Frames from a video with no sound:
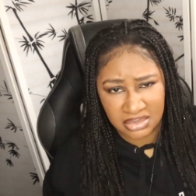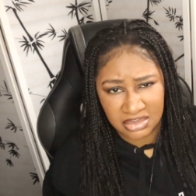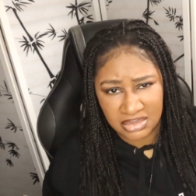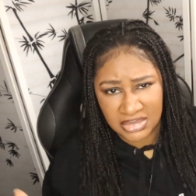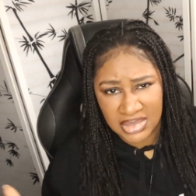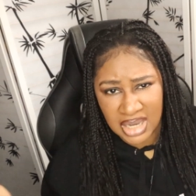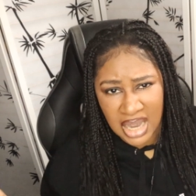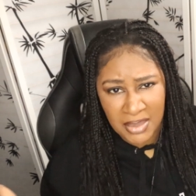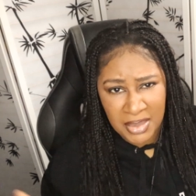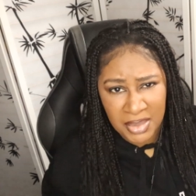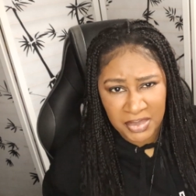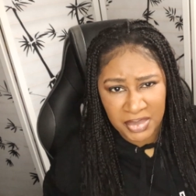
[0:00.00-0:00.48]

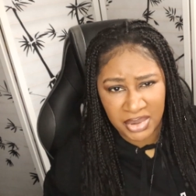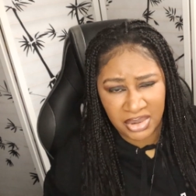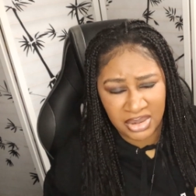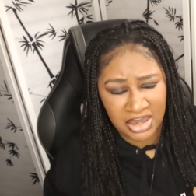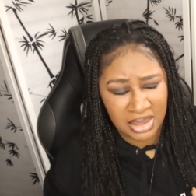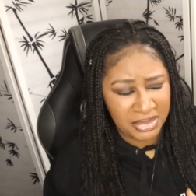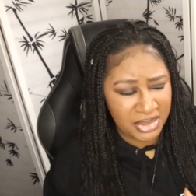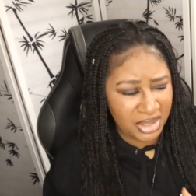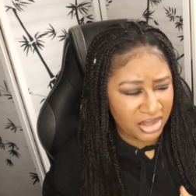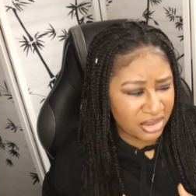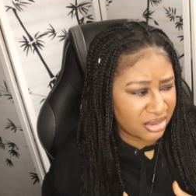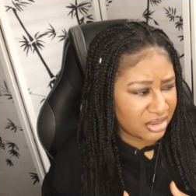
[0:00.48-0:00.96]
comment below,
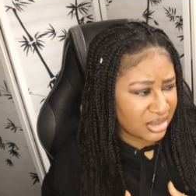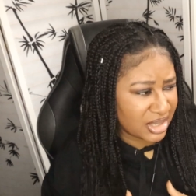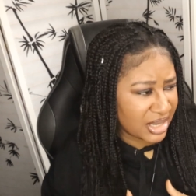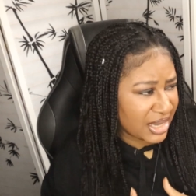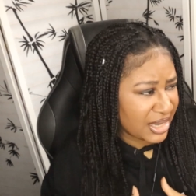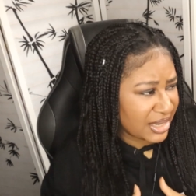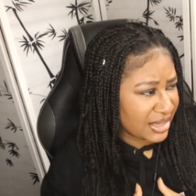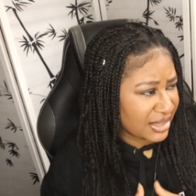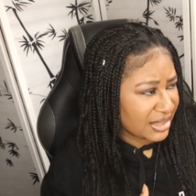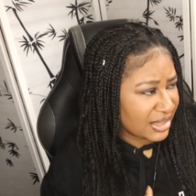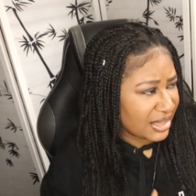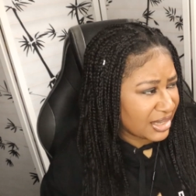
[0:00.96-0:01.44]
let me know,
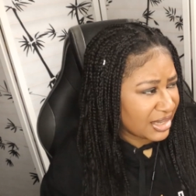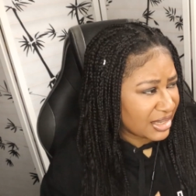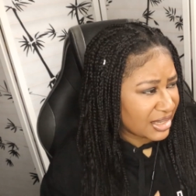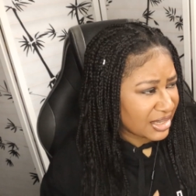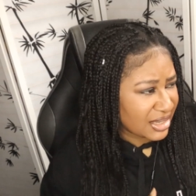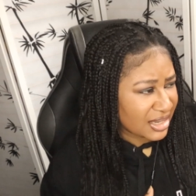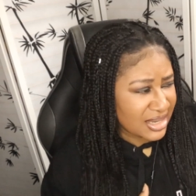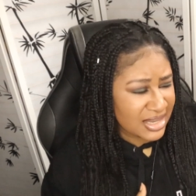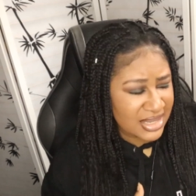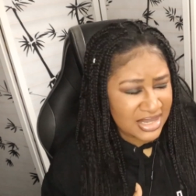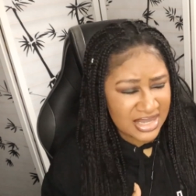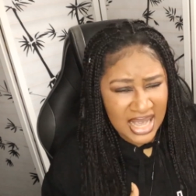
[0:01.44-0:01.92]
okay?
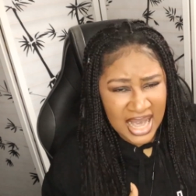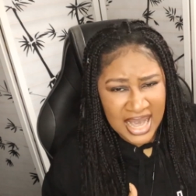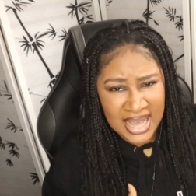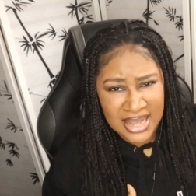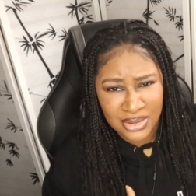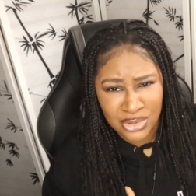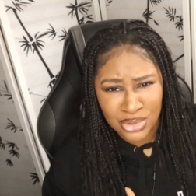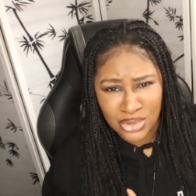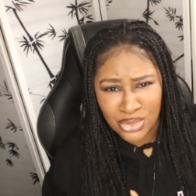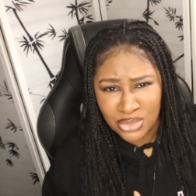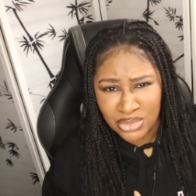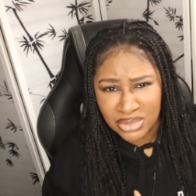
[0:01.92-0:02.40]
Because
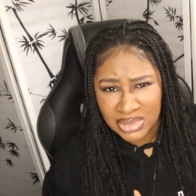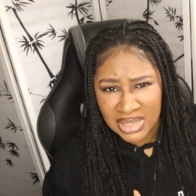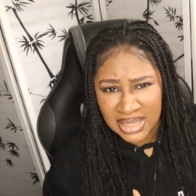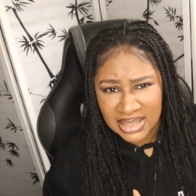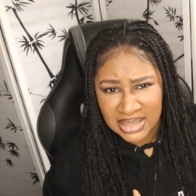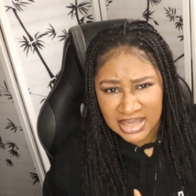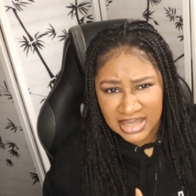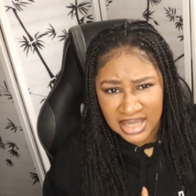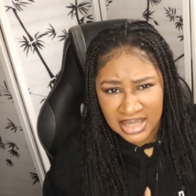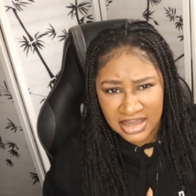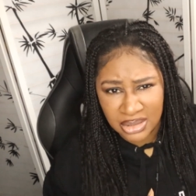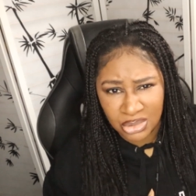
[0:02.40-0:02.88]
I do
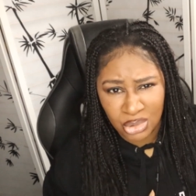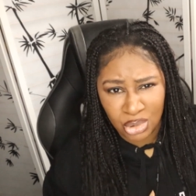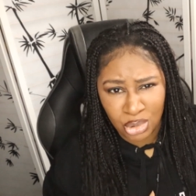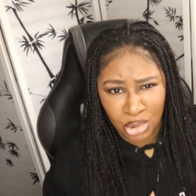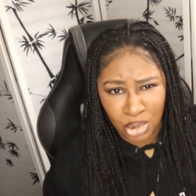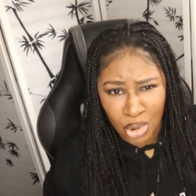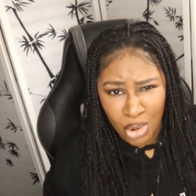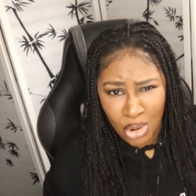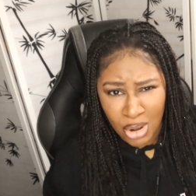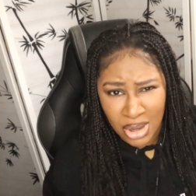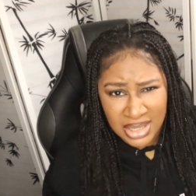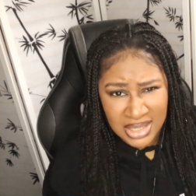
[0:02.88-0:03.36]
tend to get a little
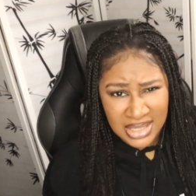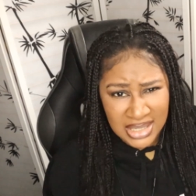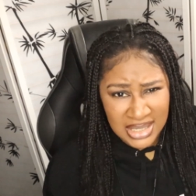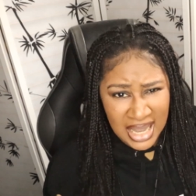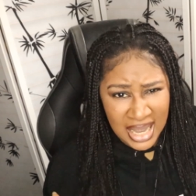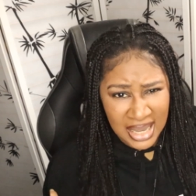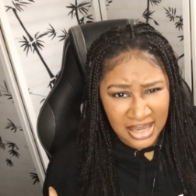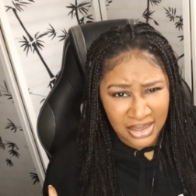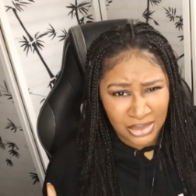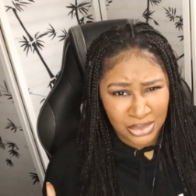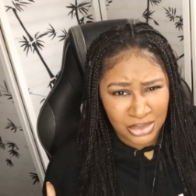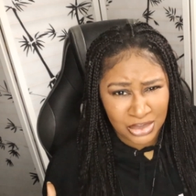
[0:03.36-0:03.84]
lost.
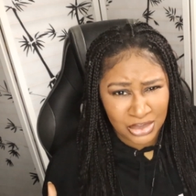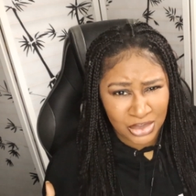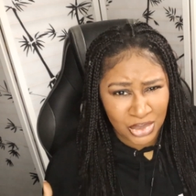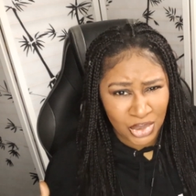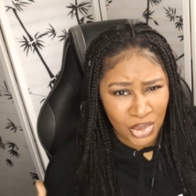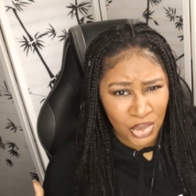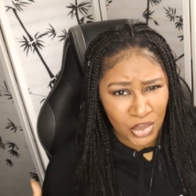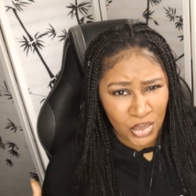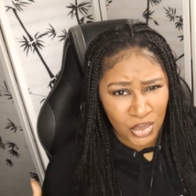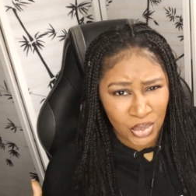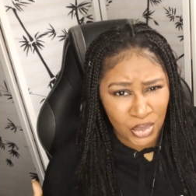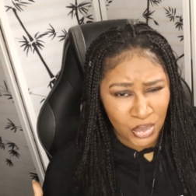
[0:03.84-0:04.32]
I don't
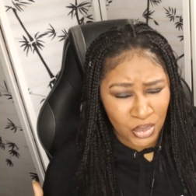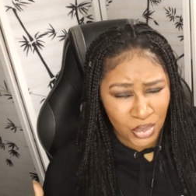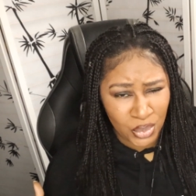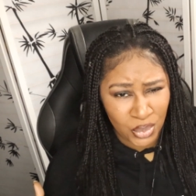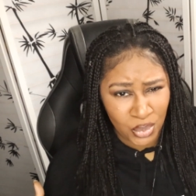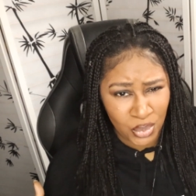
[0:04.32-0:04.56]
know